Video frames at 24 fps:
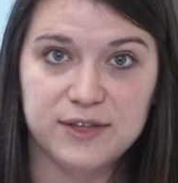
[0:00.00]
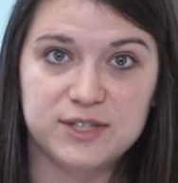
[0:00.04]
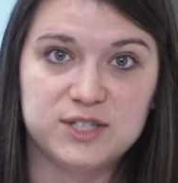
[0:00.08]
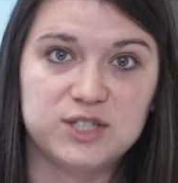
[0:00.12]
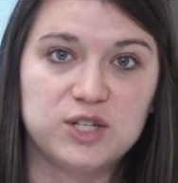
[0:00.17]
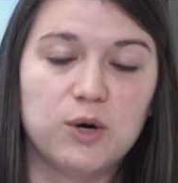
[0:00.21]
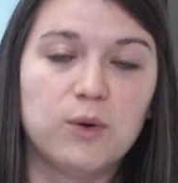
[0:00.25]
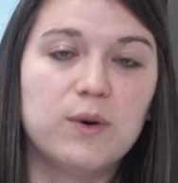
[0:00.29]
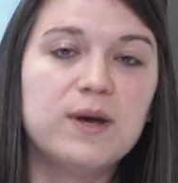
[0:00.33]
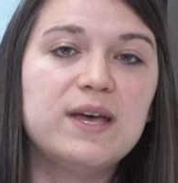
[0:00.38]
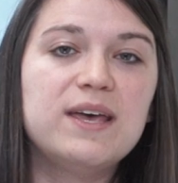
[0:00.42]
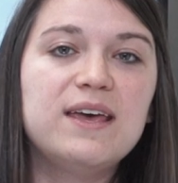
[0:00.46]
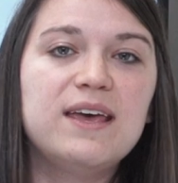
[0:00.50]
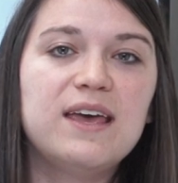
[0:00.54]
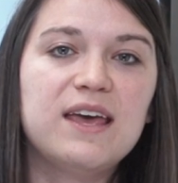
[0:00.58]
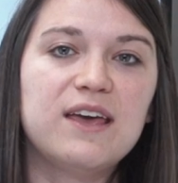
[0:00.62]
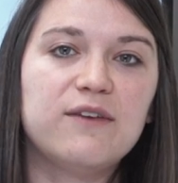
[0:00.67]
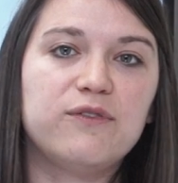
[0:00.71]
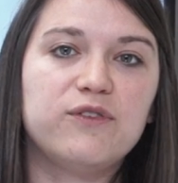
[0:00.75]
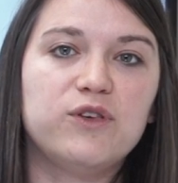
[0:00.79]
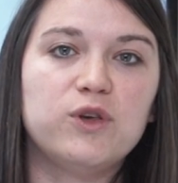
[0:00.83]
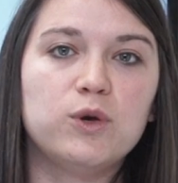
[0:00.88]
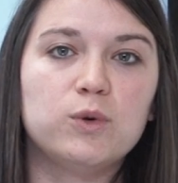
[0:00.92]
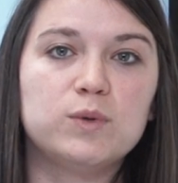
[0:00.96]
So
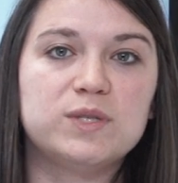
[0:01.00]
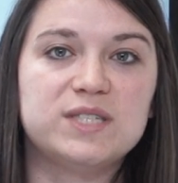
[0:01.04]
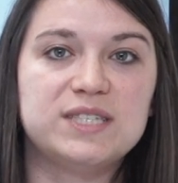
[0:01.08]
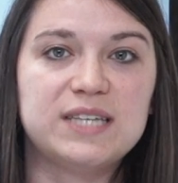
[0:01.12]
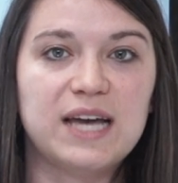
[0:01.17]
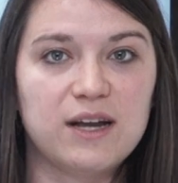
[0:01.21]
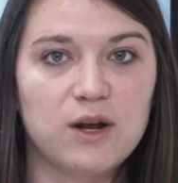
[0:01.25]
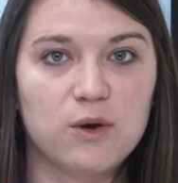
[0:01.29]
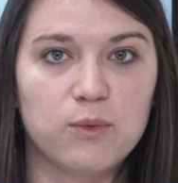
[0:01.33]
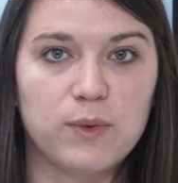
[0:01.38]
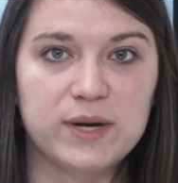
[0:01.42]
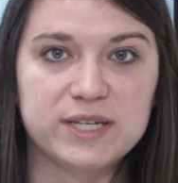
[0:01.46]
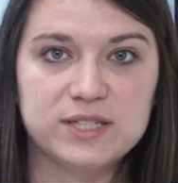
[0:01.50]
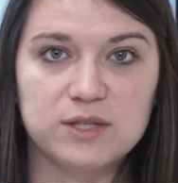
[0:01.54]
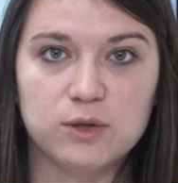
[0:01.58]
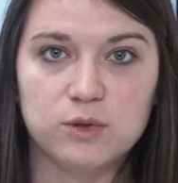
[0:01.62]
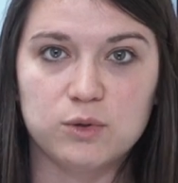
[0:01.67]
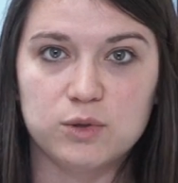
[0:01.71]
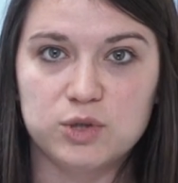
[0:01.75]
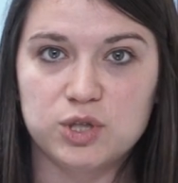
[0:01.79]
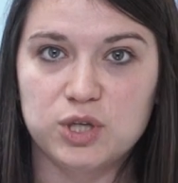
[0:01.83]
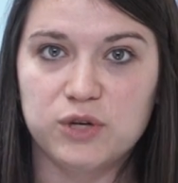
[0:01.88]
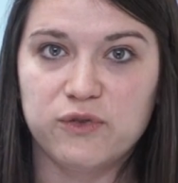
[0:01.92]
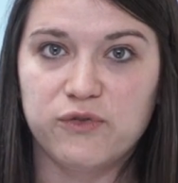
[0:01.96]
if you set a
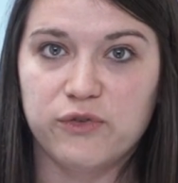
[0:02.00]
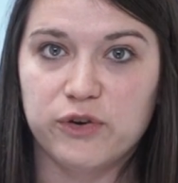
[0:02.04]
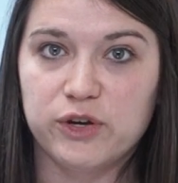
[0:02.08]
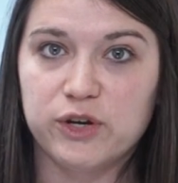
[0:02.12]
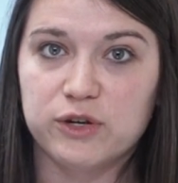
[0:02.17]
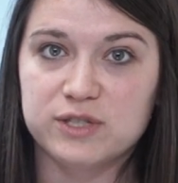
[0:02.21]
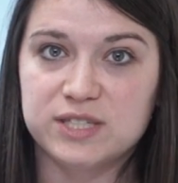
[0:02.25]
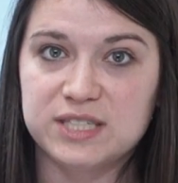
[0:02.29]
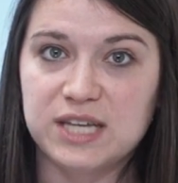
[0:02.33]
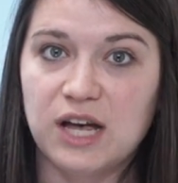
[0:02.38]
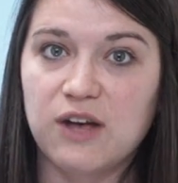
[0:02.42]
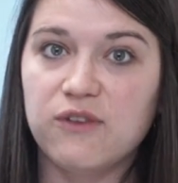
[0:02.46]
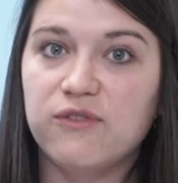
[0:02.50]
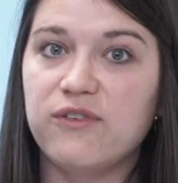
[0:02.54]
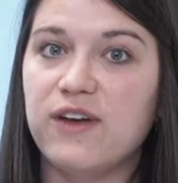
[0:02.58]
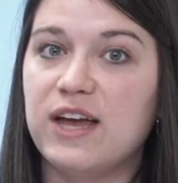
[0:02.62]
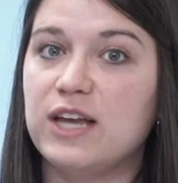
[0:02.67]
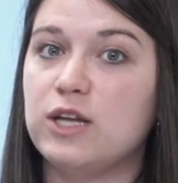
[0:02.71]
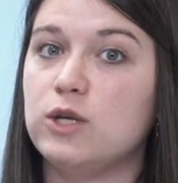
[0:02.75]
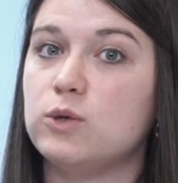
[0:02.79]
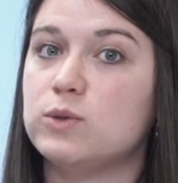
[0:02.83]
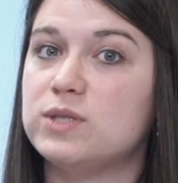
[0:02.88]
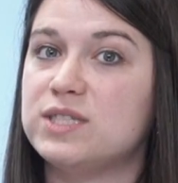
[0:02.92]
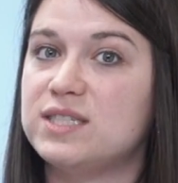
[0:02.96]
resolution for yourself
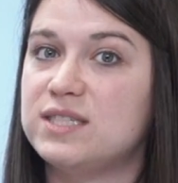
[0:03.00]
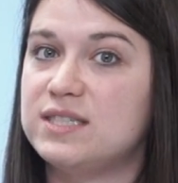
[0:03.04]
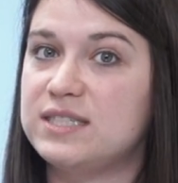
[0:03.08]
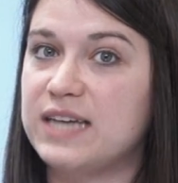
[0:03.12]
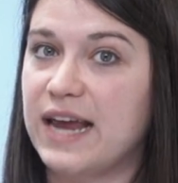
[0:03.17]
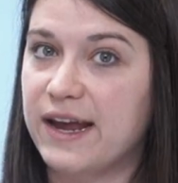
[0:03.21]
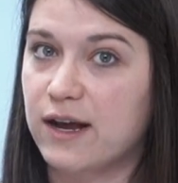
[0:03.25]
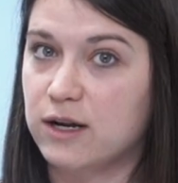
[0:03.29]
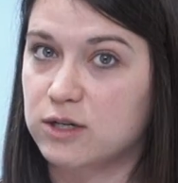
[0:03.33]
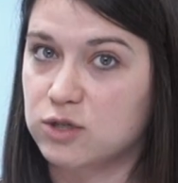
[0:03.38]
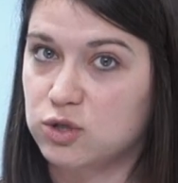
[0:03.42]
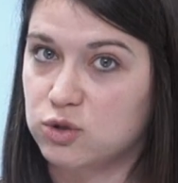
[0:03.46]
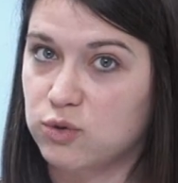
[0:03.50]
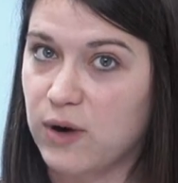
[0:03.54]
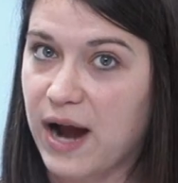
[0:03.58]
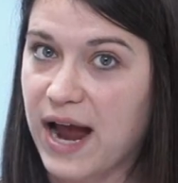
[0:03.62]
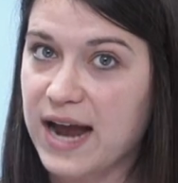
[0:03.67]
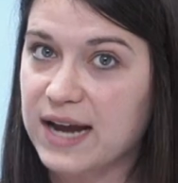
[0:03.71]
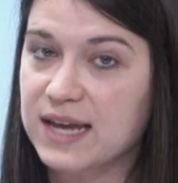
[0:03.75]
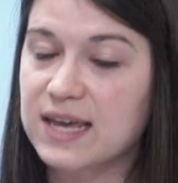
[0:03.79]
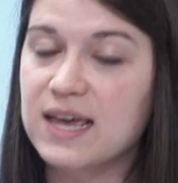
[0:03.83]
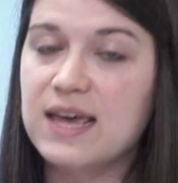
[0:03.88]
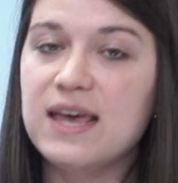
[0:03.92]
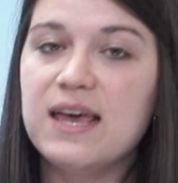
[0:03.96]
and you stay on
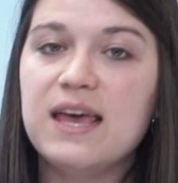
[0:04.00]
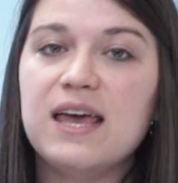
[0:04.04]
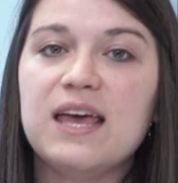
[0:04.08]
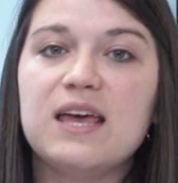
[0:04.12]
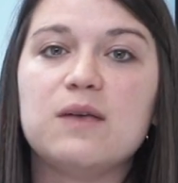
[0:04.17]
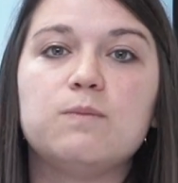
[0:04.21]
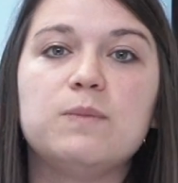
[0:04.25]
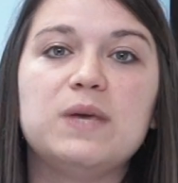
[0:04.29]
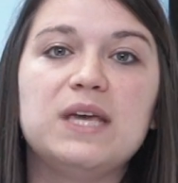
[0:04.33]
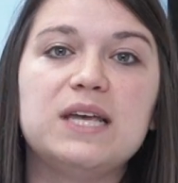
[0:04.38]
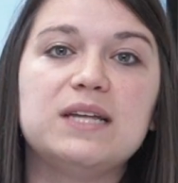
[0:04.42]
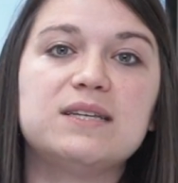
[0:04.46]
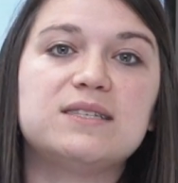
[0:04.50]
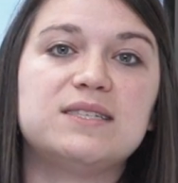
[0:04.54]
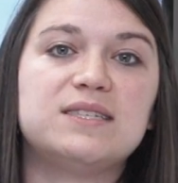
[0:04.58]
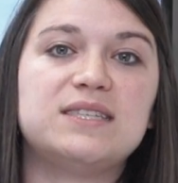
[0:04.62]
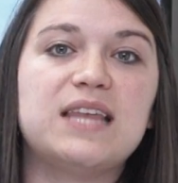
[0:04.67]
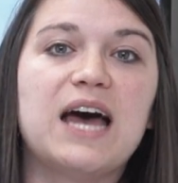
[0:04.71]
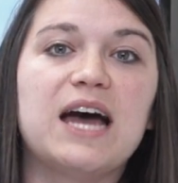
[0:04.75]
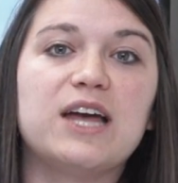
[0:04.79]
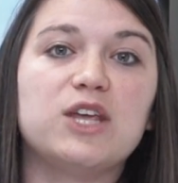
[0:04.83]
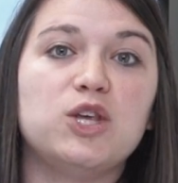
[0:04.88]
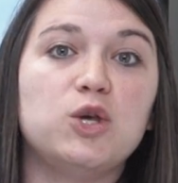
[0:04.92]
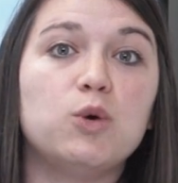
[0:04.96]
track, it means
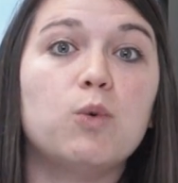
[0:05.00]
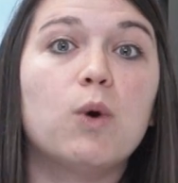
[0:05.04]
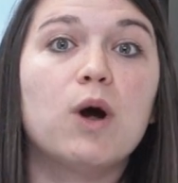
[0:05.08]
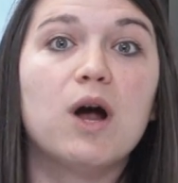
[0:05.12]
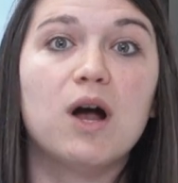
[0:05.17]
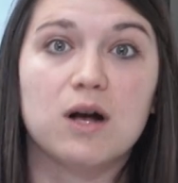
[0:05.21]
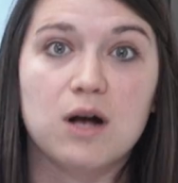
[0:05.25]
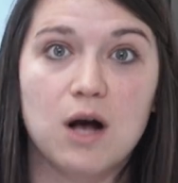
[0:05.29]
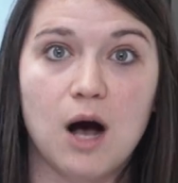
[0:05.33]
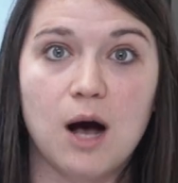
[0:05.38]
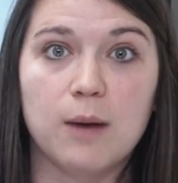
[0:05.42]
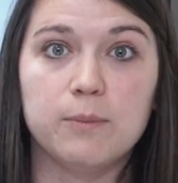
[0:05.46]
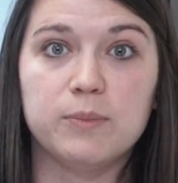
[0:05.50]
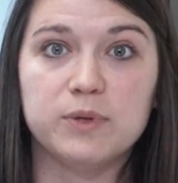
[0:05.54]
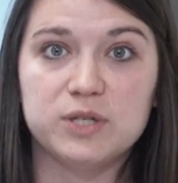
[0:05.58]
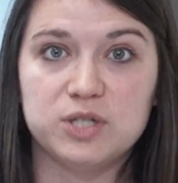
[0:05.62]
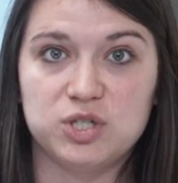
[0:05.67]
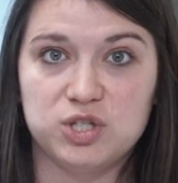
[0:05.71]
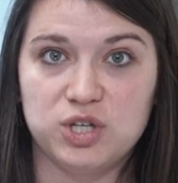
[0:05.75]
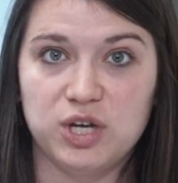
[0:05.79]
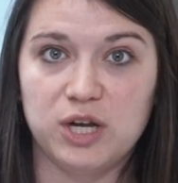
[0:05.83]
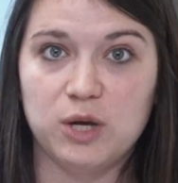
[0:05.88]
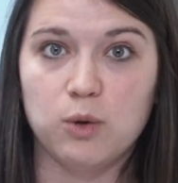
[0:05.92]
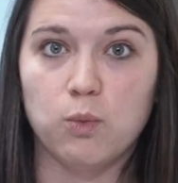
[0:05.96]
that you are
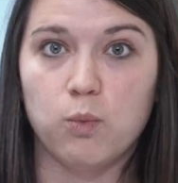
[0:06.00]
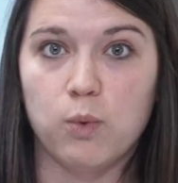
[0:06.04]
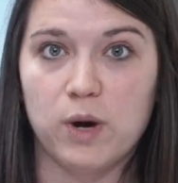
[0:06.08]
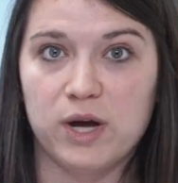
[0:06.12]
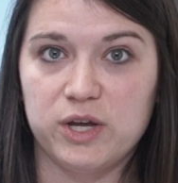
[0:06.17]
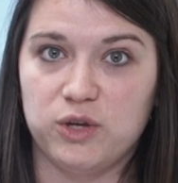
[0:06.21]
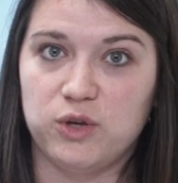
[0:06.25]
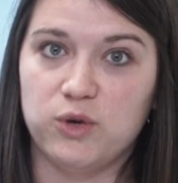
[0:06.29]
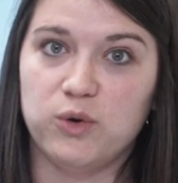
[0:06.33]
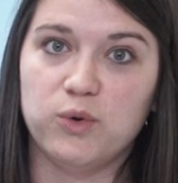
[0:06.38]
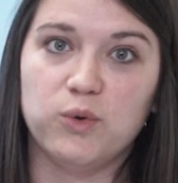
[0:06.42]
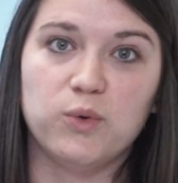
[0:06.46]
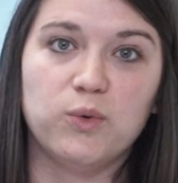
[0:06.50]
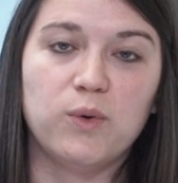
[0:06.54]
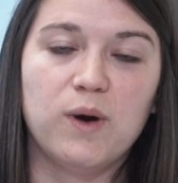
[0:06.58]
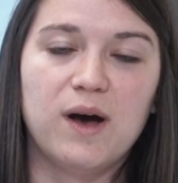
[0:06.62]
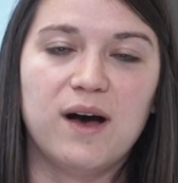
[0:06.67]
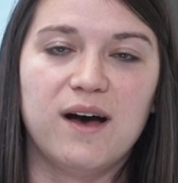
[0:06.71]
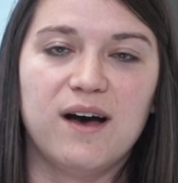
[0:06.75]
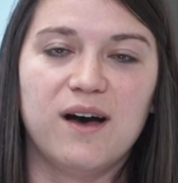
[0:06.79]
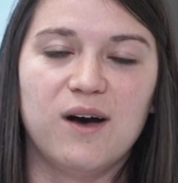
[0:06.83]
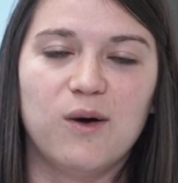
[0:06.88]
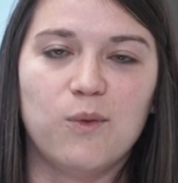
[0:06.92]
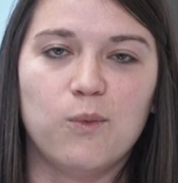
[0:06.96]
accomplishing what you
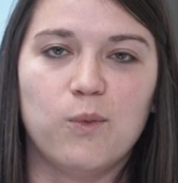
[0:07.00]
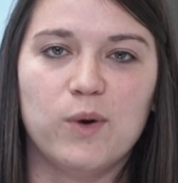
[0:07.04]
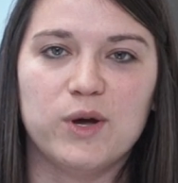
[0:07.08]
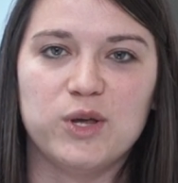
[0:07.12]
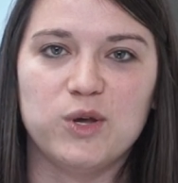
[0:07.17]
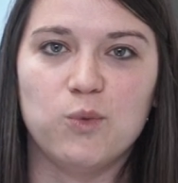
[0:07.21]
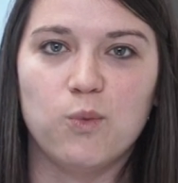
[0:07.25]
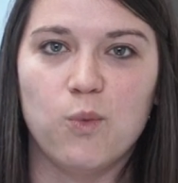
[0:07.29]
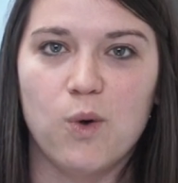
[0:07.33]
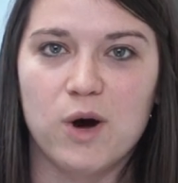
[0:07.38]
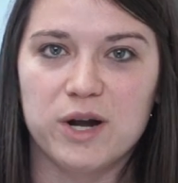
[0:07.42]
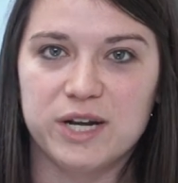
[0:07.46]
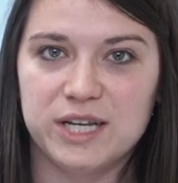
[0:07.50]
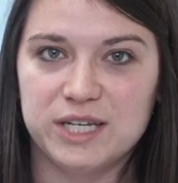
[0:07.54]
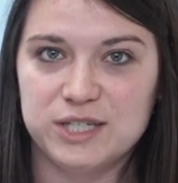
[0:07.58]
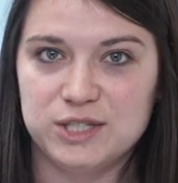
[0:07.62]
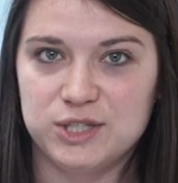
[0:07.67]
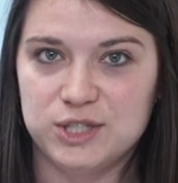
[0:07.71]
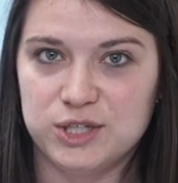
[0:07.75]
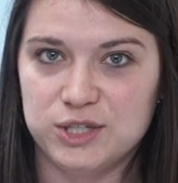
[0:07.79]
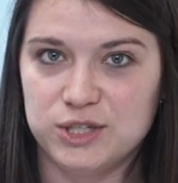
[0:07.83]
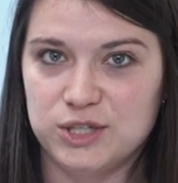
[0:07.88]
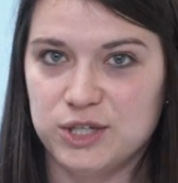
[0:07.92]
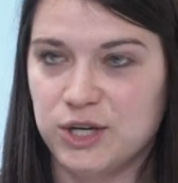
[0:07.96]
wanted
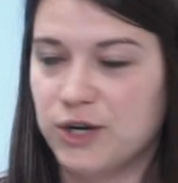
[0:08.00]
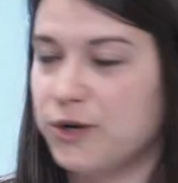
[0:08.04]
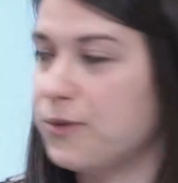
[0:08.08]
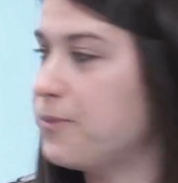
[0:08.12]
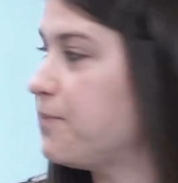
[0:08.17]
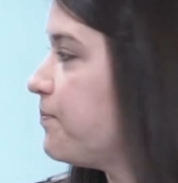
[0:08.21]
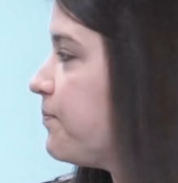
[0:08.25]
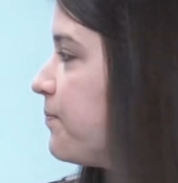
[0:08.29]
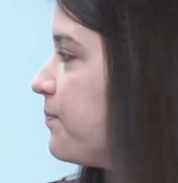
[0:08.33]
to do.